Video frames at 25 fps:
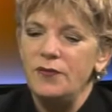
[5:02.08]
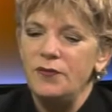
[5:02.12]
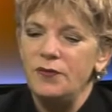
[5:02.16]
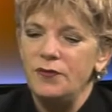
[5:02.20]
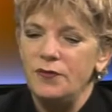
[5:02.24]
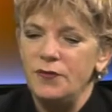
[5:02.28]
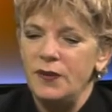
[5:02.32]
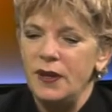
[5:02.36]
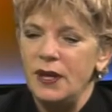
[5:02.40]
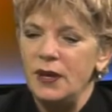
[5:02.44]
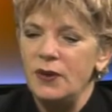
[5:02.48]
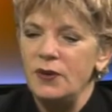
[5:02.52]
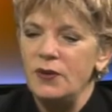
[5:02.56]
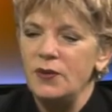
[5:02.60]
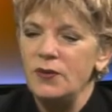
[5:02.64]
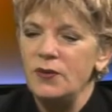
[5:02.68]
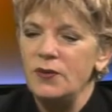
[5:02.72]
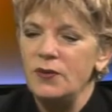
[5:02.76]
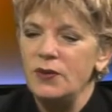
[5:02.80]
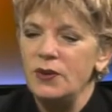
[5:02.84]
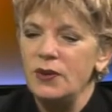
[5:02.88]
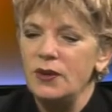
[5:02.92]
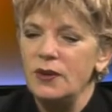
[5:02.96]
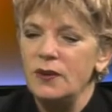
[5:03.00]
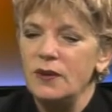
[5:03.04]

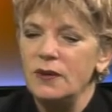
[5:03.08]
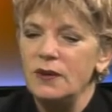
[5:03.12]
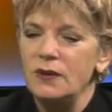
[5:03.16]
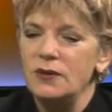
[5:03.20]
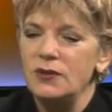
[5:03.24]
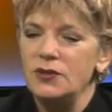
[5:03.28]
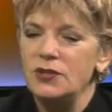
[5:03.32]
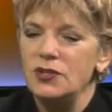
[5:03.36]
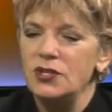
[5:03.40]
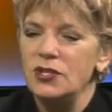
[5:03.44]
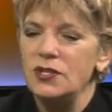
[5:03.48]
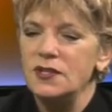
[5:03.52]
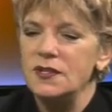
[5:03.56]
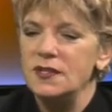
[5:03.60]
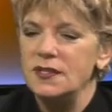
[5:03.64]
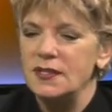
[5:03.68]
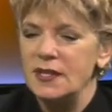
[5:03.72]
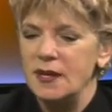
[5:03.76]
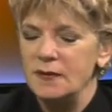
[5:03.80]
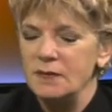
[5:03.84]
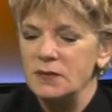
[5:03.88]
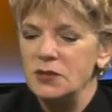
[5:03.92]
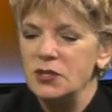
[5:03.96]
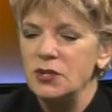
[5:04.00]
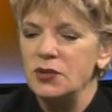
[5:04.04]
feel to
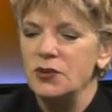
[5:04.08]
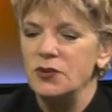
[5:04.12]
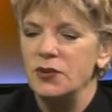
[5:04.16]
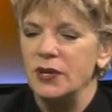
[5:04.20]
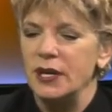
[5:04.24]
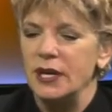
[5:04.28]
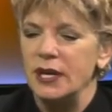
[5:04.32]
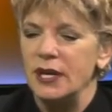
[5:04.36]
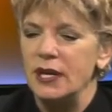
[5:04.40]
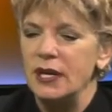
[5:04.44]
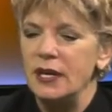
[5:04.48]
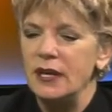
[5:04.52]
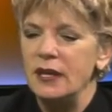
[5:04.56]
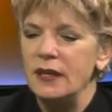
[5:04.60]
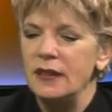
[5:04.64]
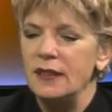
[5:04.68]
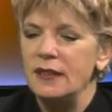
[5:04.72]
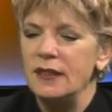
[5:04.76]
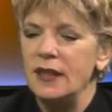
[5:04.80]
some degree